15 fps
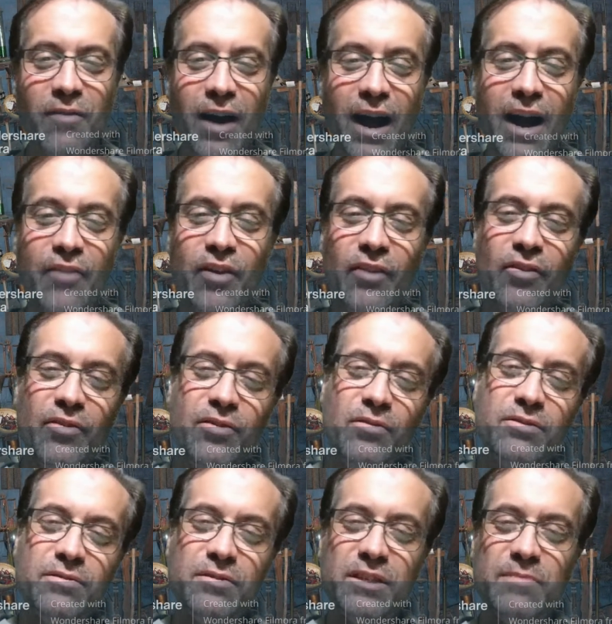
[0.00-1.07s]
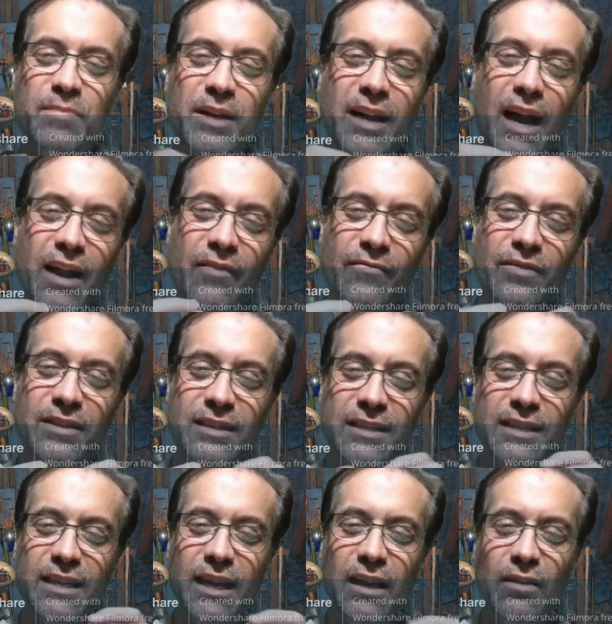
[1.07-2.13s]
I think that those would just be kind of
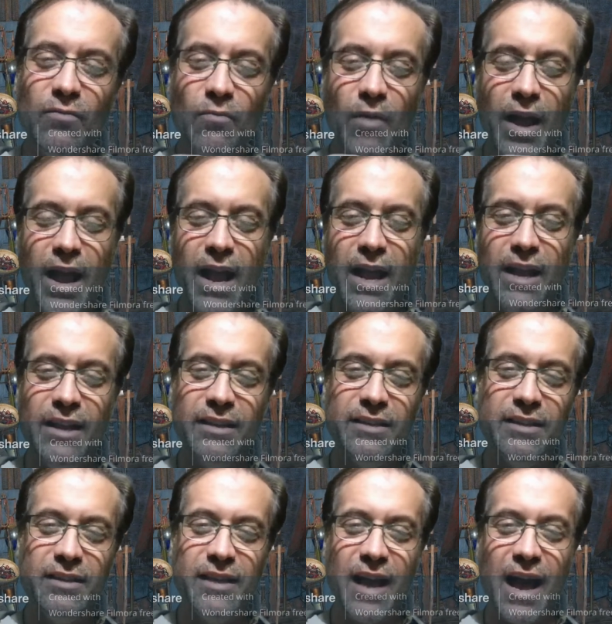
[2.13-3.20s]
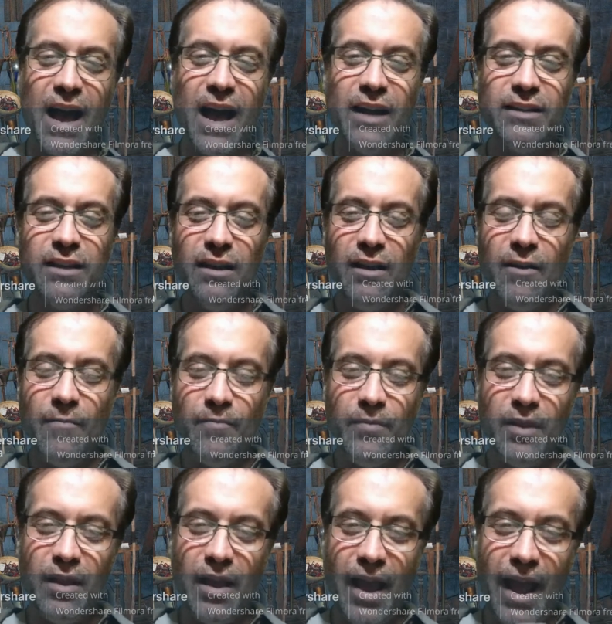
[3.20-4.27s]
neat ways that
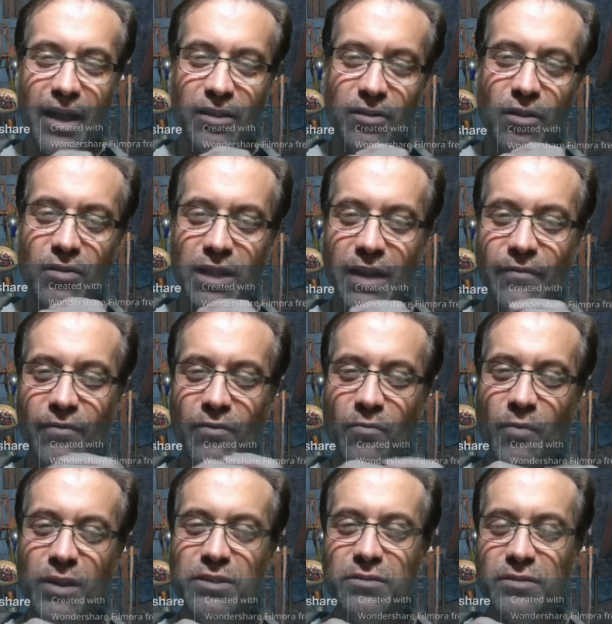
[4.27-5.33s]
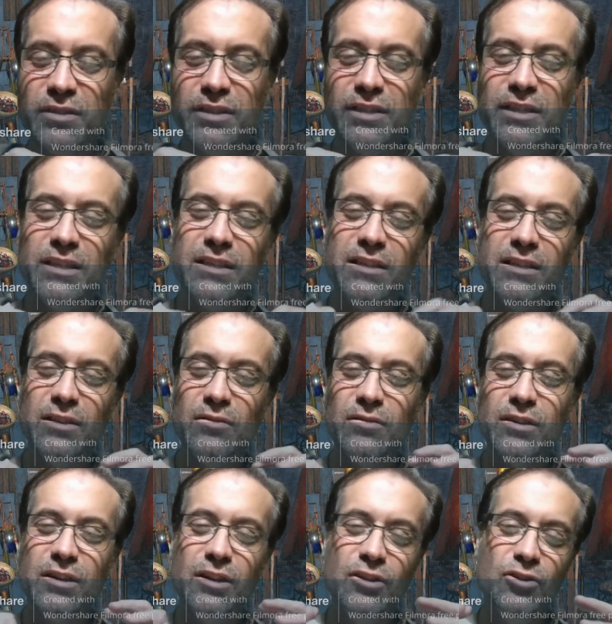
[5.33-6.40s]
a low-level wizard could still
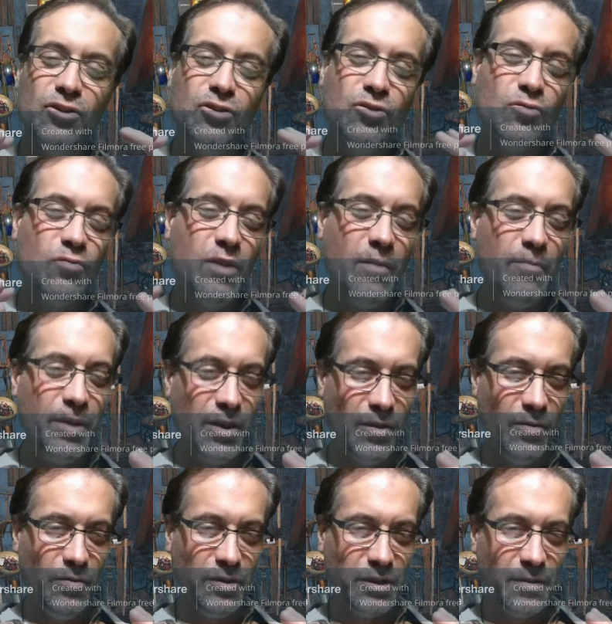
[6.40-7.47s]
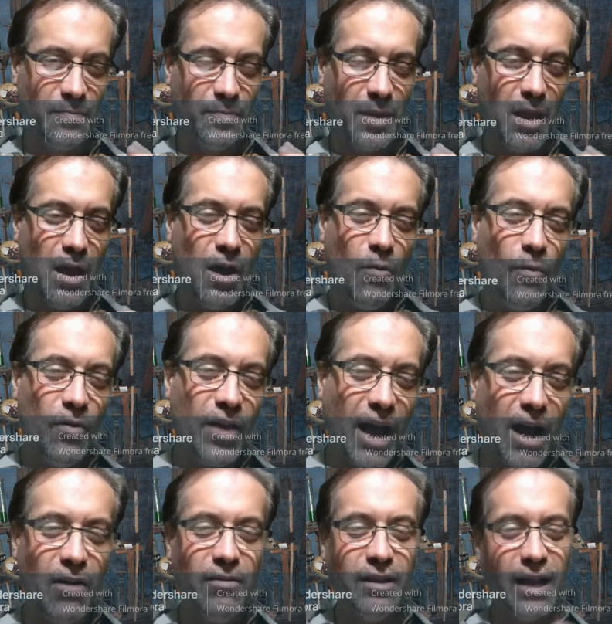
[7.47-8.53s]
contribute
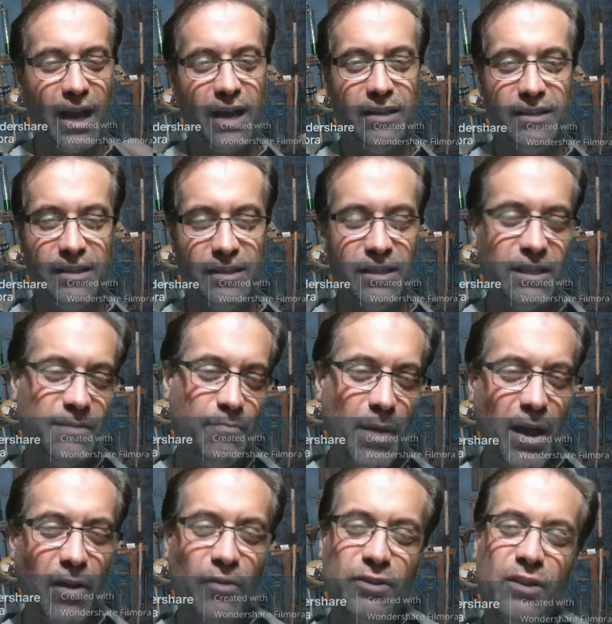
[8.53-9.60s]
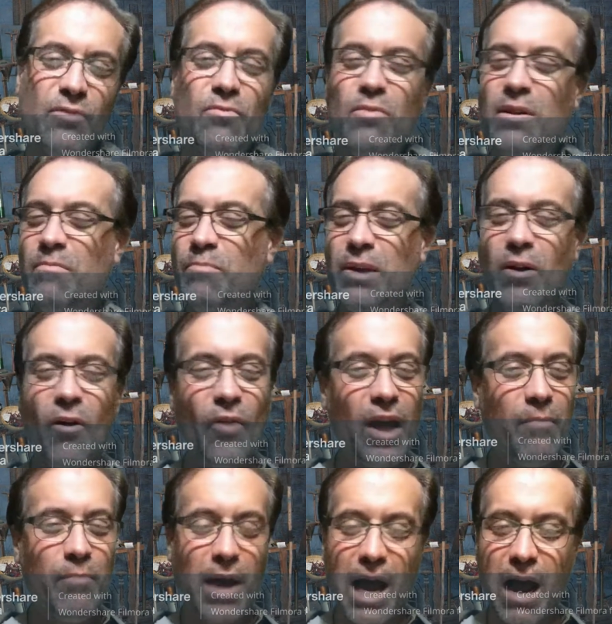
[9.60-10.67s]
without casting spells. It wouldn't be all
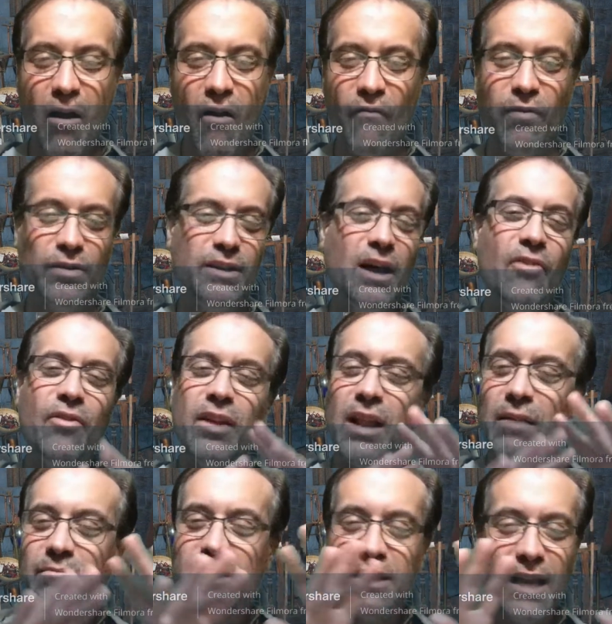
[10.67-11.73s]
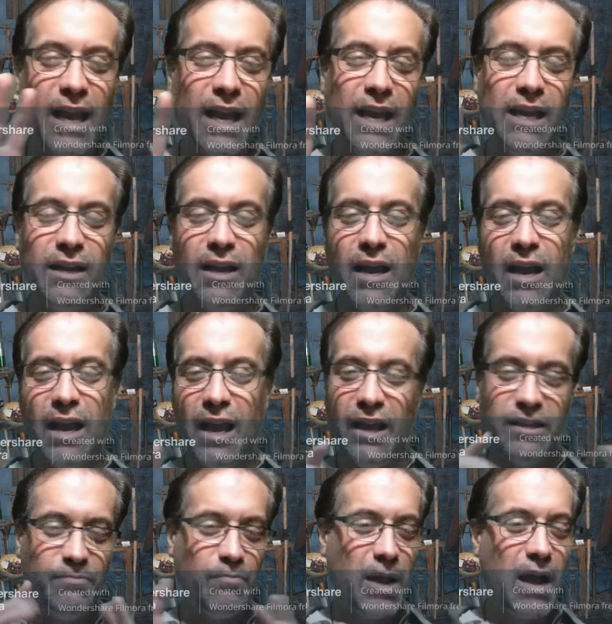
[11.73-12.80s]
that powerful. Nothing I'm saying
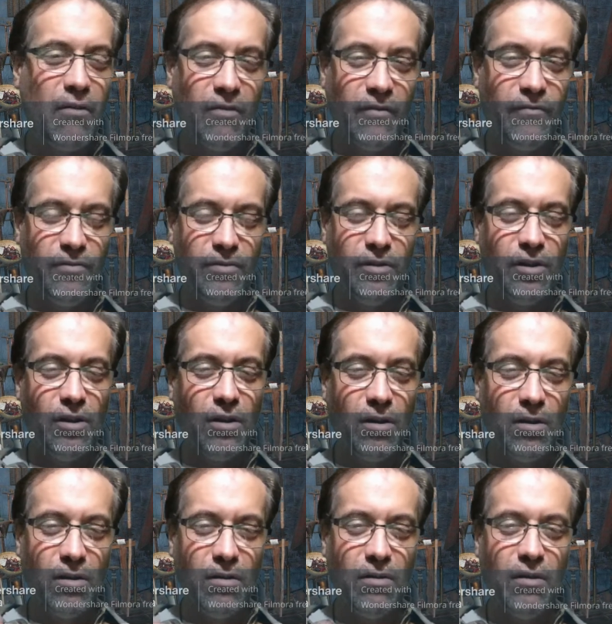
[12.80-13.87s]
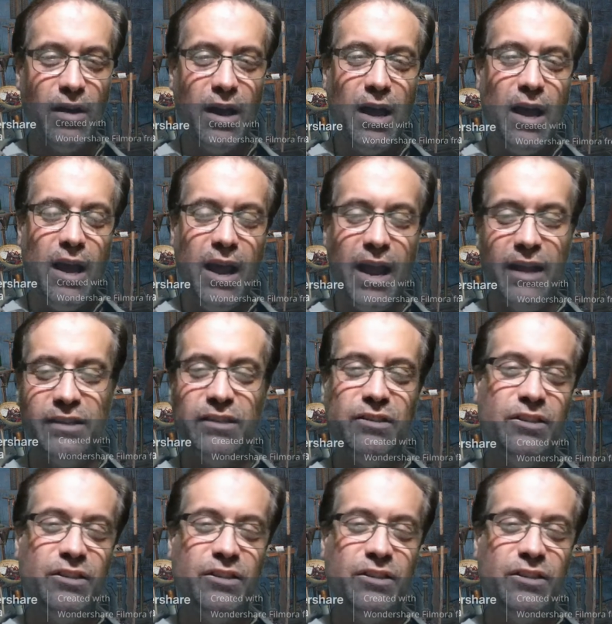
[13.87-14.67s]
is powerful at all. In